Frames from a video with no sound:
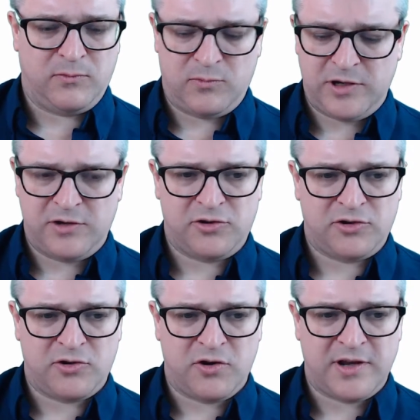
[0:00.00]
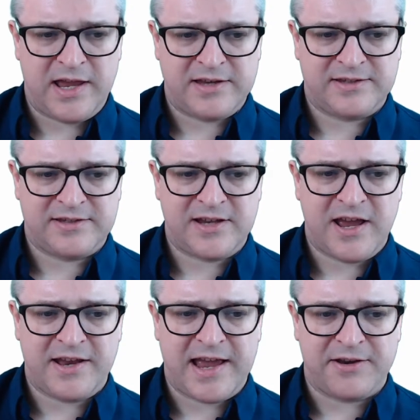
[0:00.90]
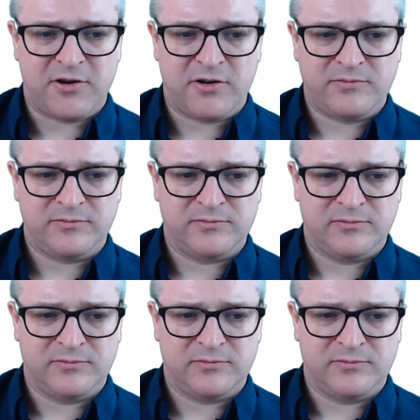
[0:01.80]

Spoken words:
we're just going to start adding on.